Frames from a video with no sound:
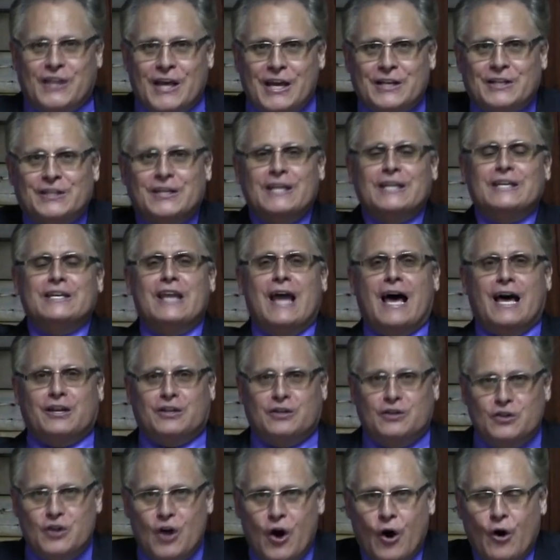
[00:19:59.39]
they did
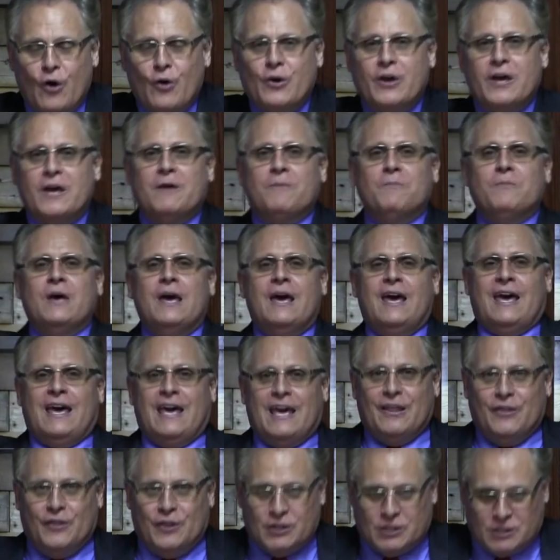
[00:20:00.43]
not know him
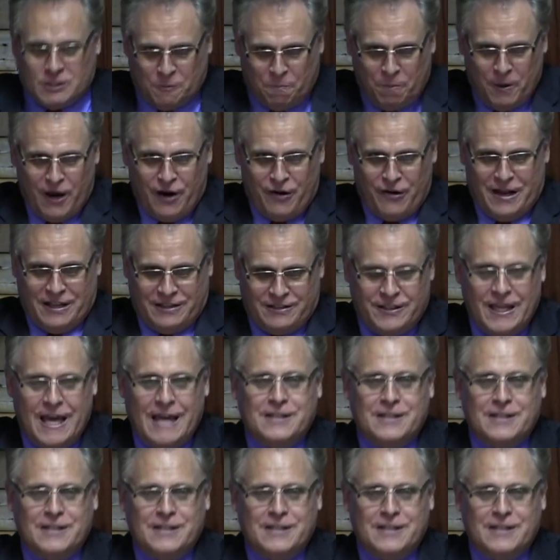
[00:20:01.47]
in the spirit.